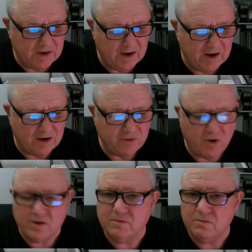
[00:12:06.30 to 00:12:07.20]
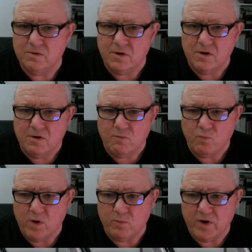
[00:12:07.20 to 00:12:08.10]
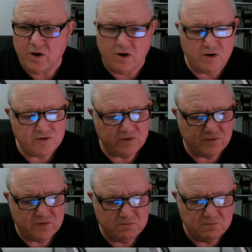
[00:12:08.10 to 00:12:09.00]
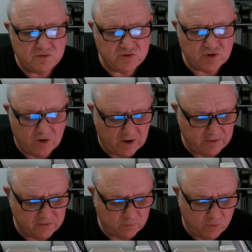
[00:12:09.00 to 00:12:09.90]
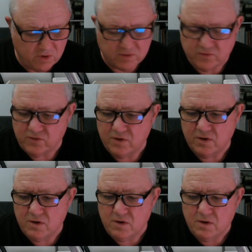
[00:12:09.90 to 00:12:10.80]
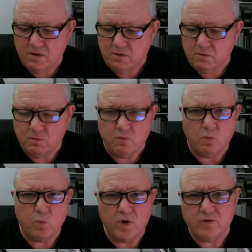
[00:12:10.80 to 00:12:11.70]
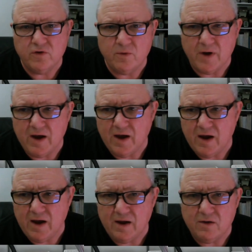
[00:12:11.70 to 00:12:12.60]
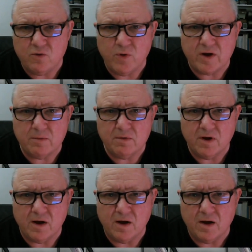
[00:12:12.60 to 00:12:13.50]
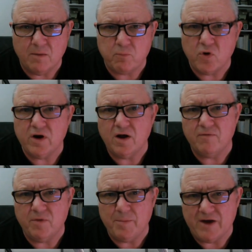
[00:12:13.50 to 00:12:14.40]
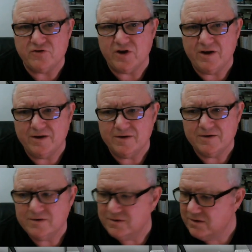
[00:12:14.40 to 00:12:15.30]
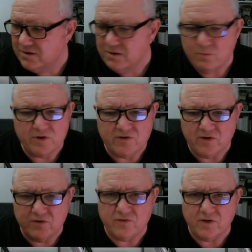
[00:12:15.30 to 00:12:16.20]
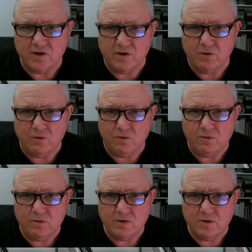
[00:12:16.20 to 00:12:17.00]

And I thought when we are, just to show how this works, we'll do a quick print of the Benchy, which is the little